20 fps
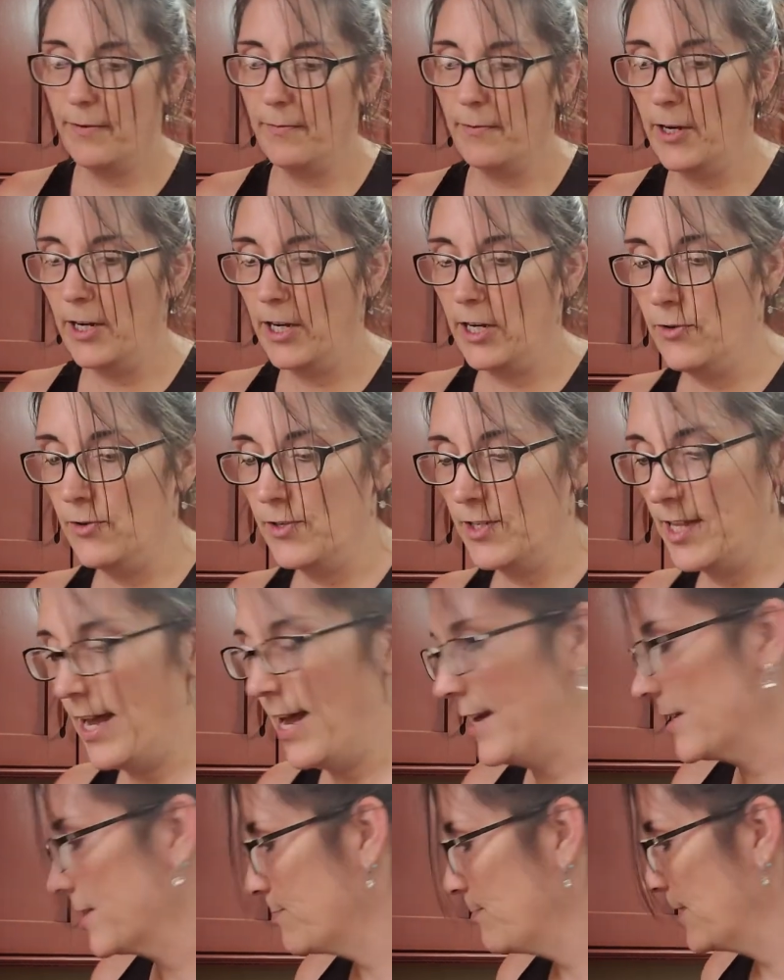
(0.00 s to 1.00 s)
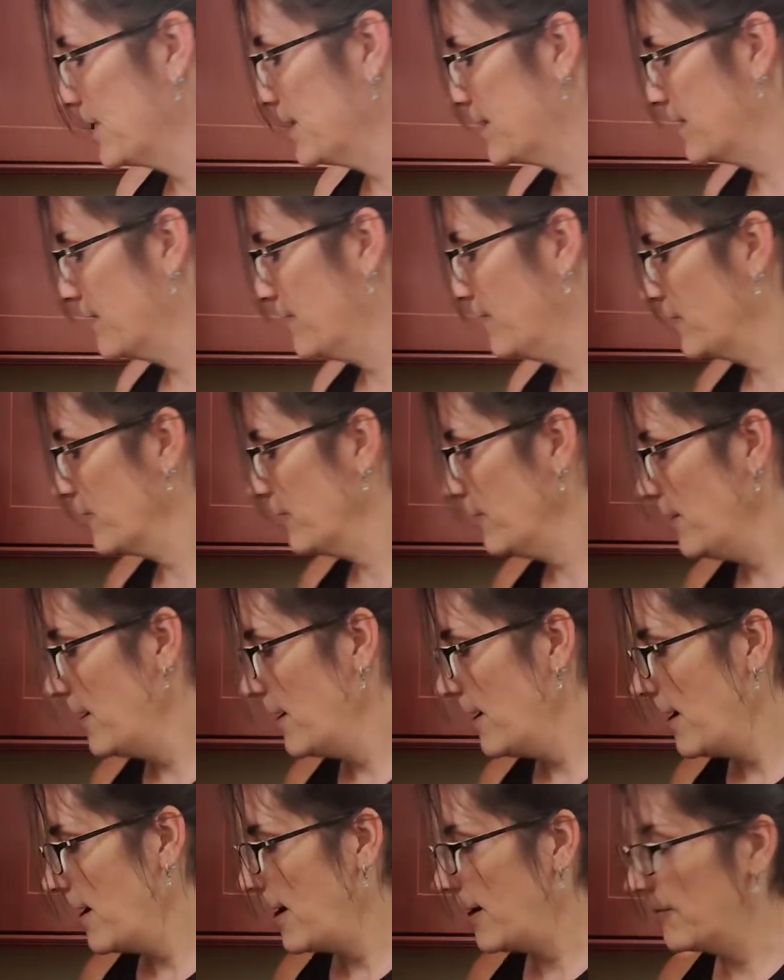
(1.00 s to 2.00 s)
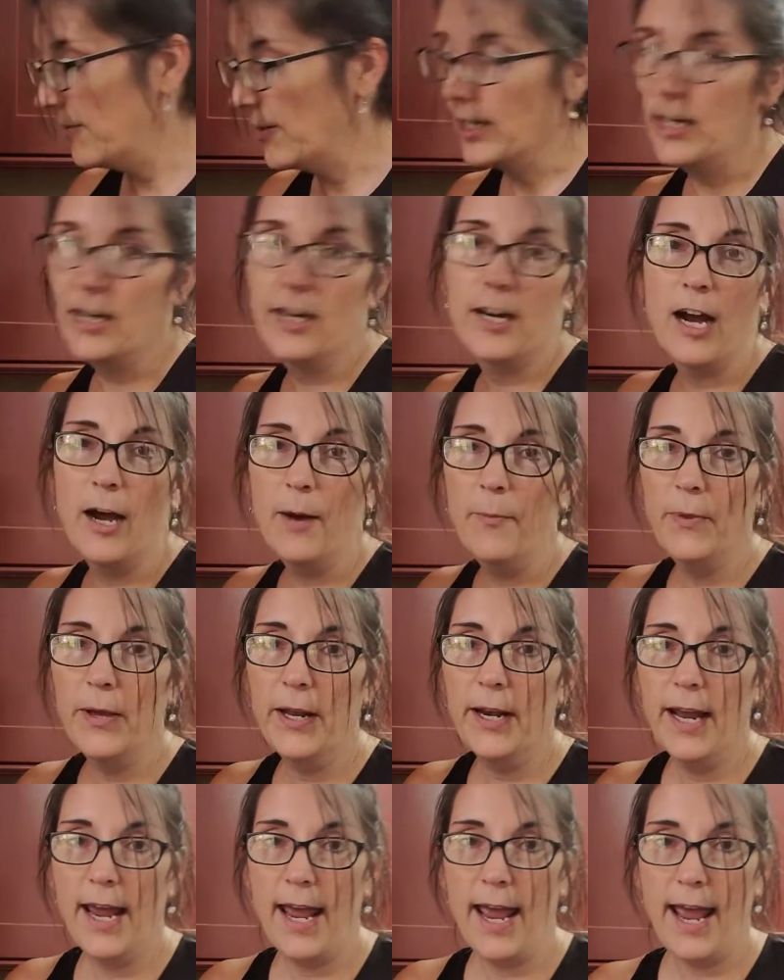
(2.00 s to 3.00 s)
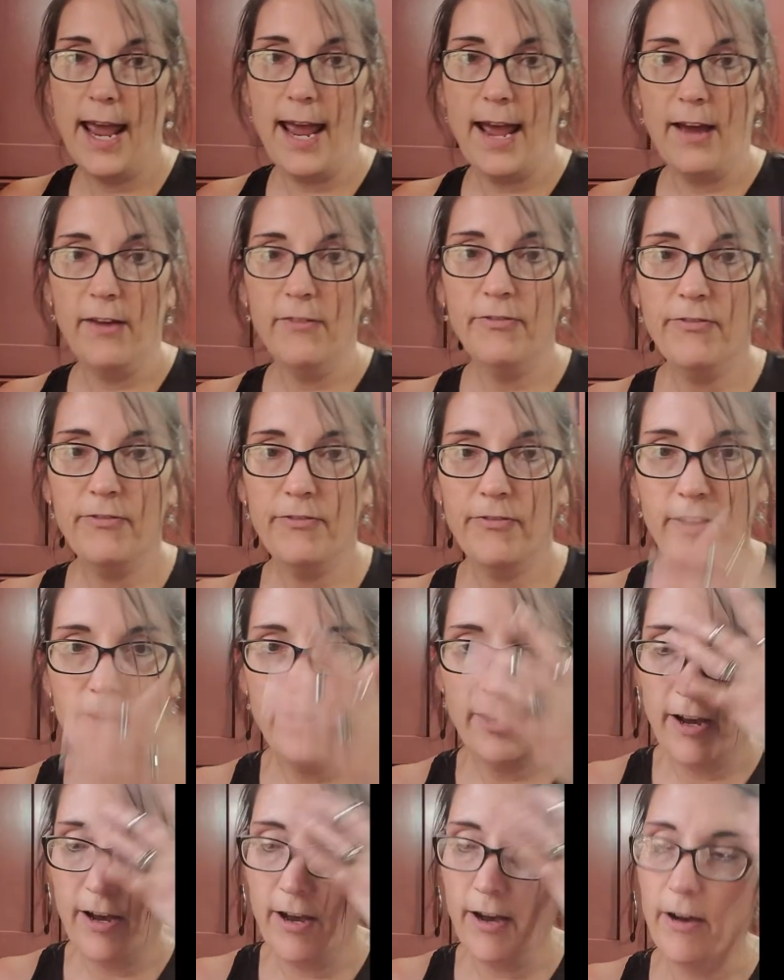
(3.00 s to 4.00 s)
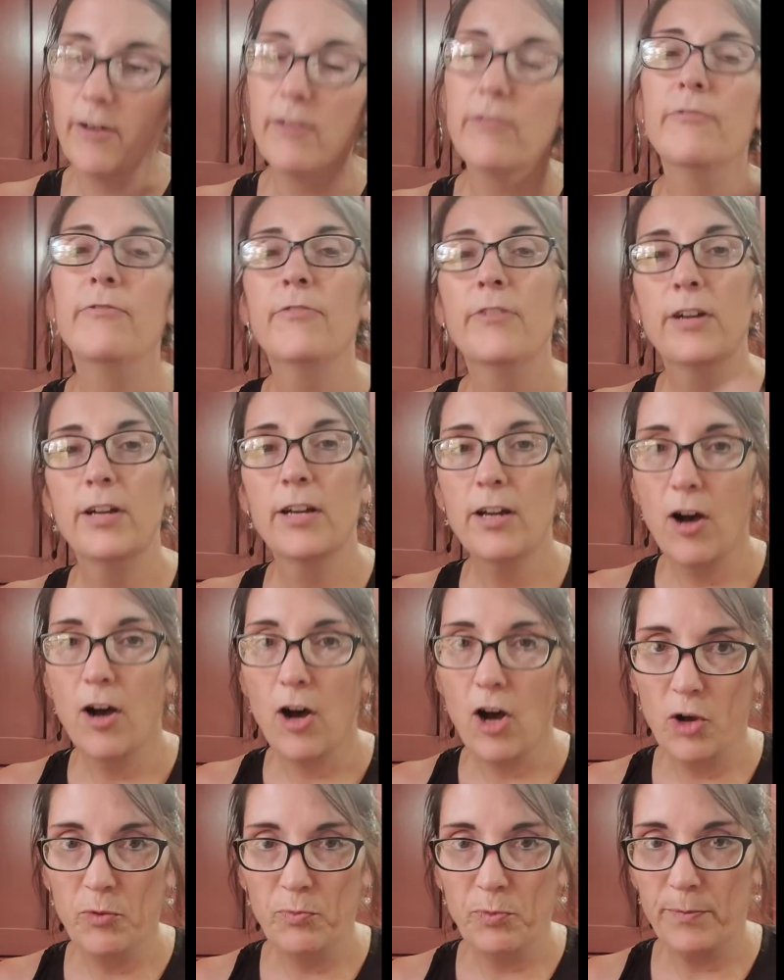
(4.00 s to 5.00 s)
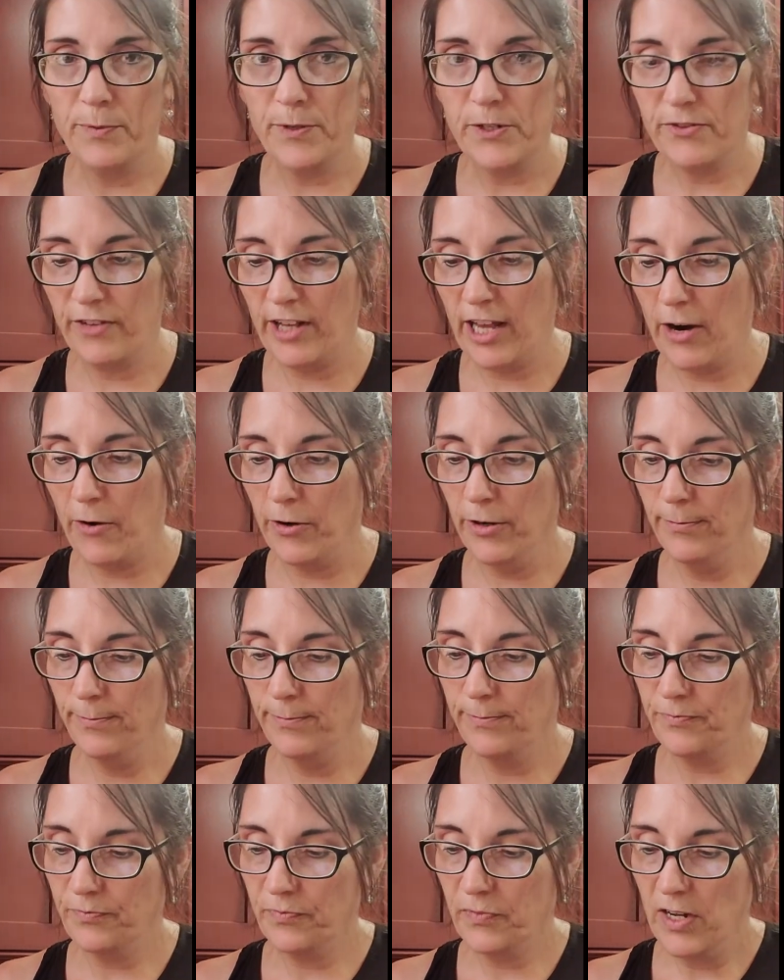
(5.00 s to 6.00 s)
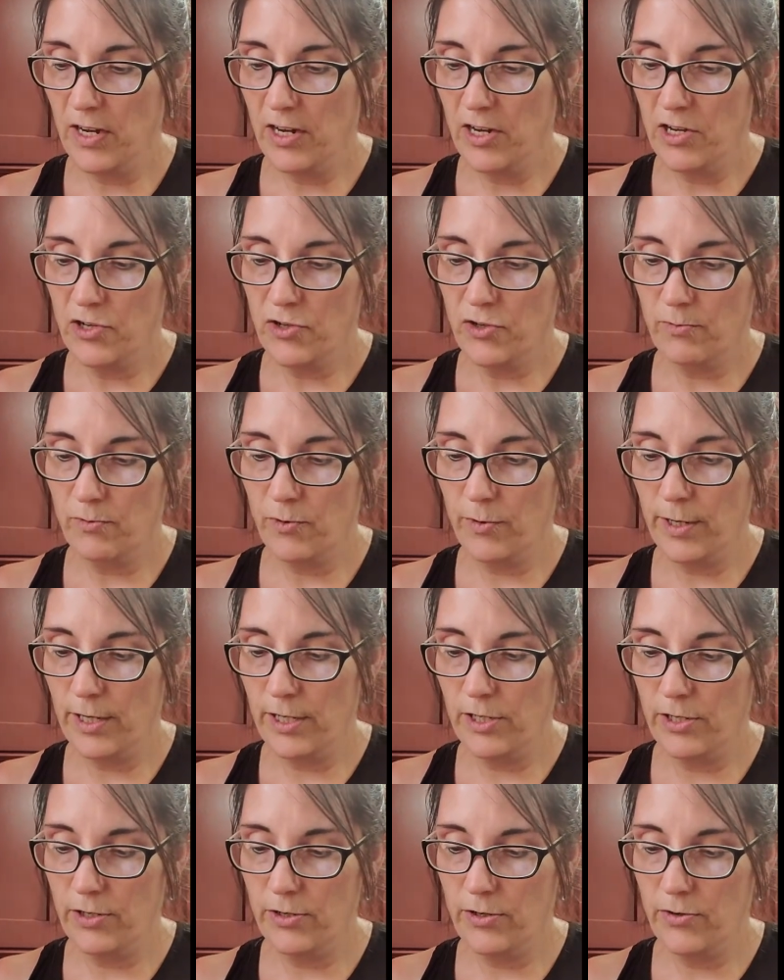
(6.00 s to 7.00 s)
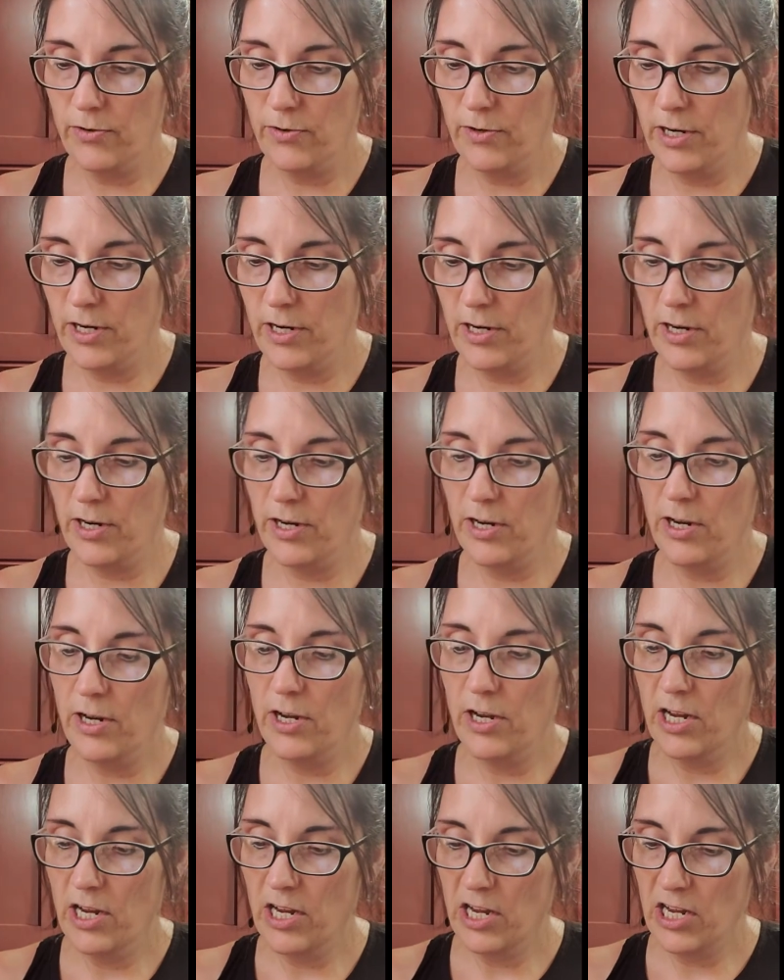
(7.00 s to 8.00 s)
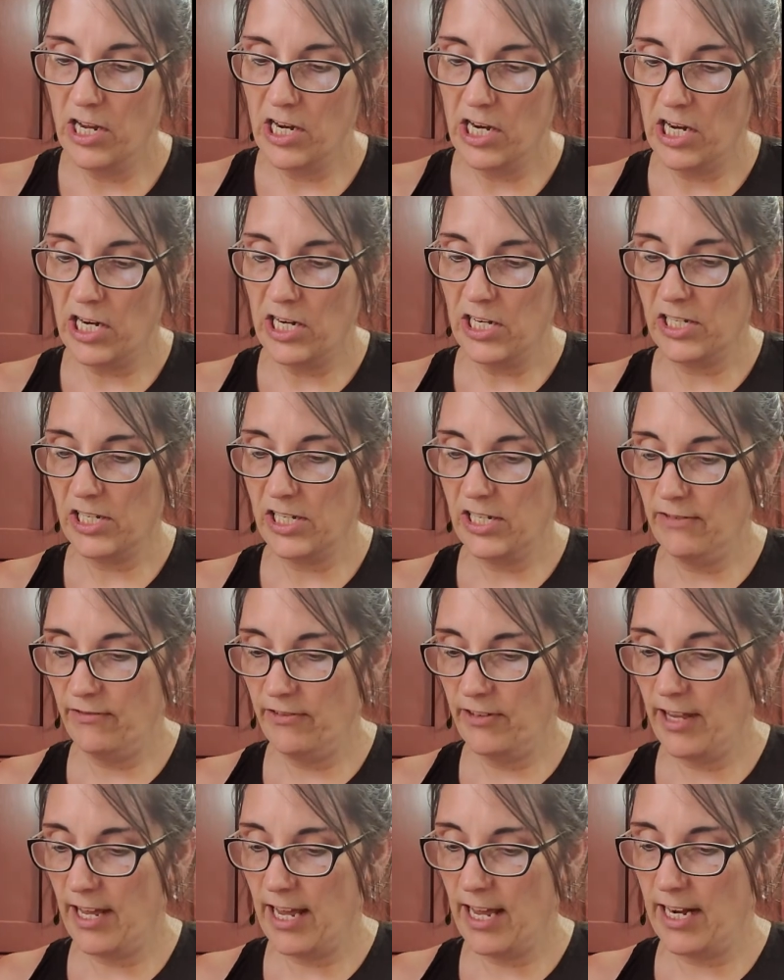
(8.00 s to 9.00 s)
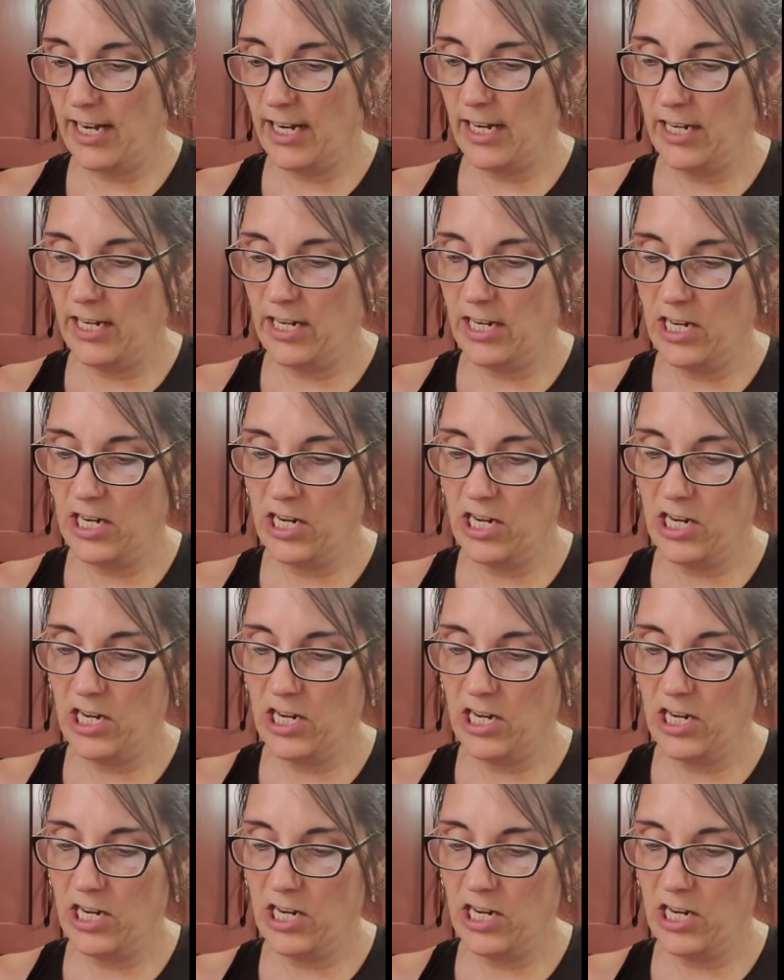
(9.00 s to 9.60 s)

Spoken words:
I'm going to use that as my sifter. I've got 1.5 cups of all-purpose flour. So I'm going to kind of sift that in.